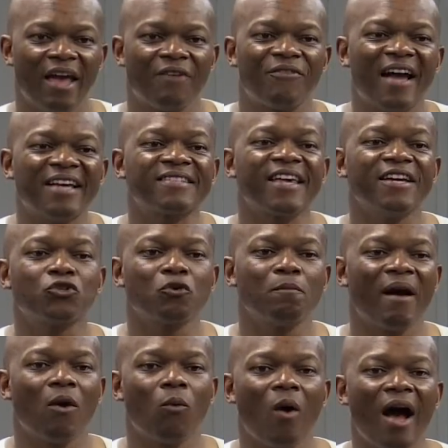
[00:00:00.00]
if I say to
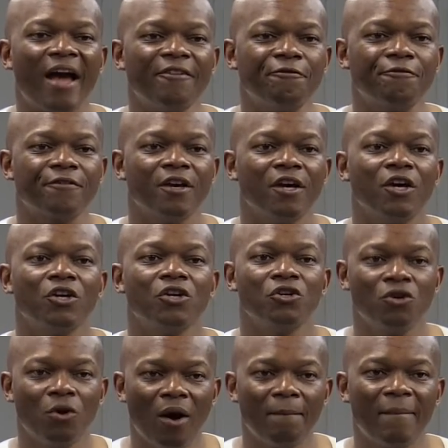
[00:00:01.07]
my wife, you
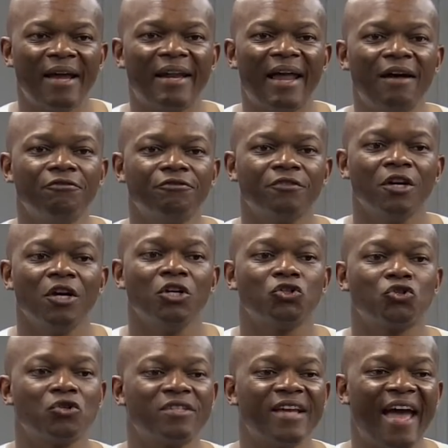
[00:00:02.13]
know what, my love?
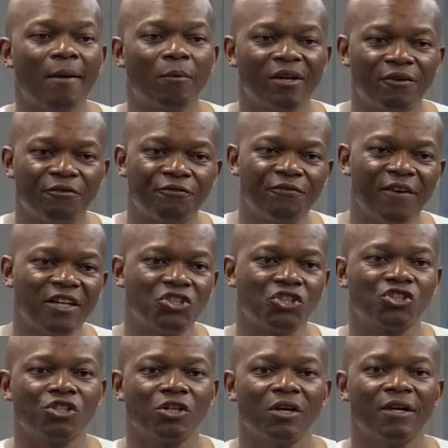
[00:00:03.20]
Today I'm going to
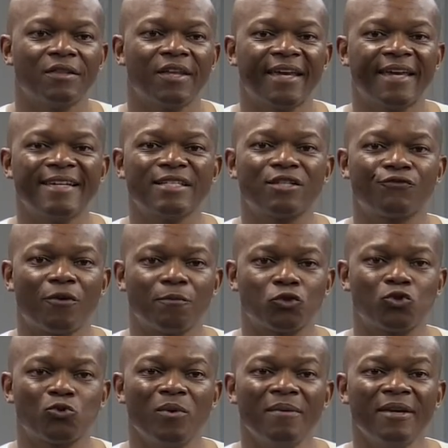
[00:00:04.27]
fetch the kids from
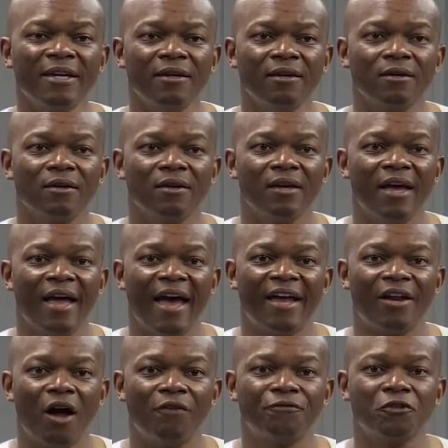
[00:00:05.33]
swimming,
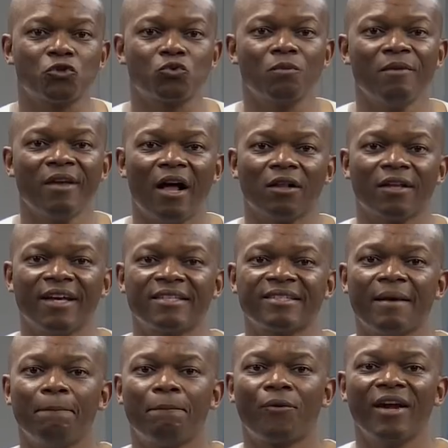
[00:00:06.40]
and after swimming I'll get
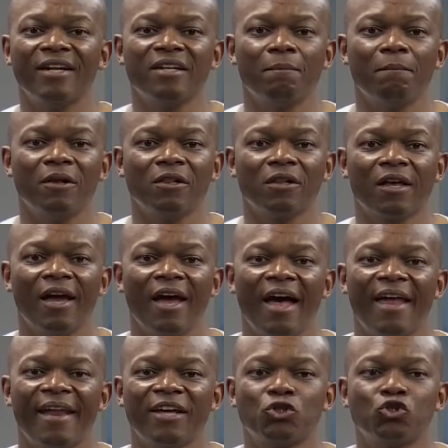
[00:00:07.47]
some bread and milk,
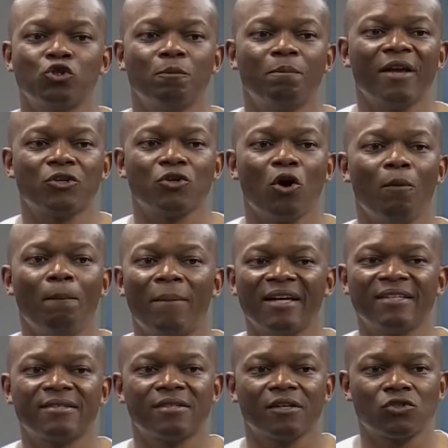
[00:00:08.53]
and I should be at home by
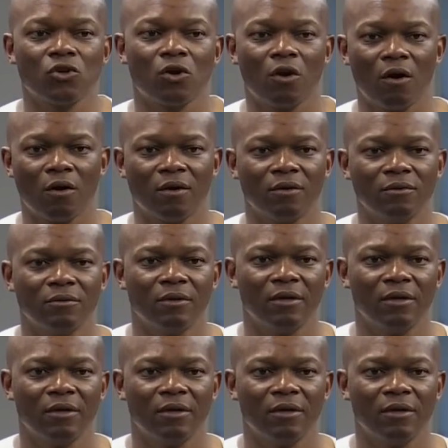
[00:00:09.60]
6 o'clock.